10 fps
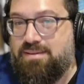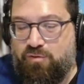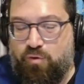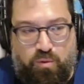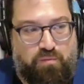
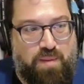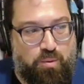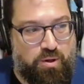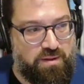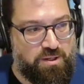form of
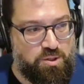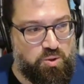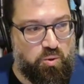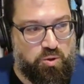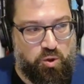memory. It's like a
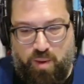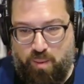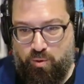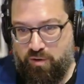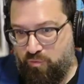short-term
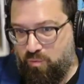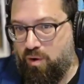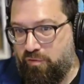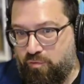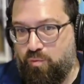memory
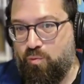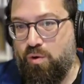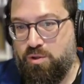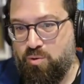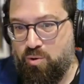of
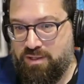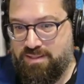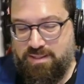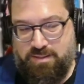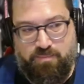what you already
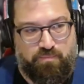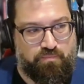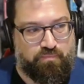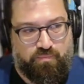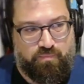did.
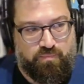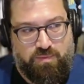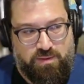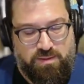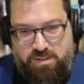
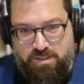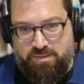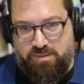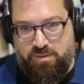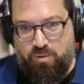
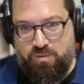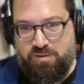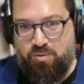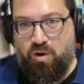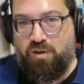So
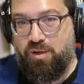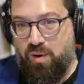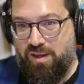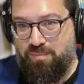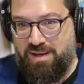strongly
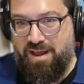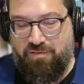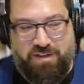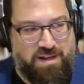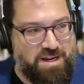recommend
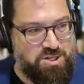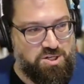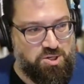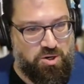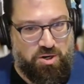having an
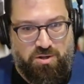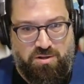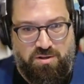agent journal.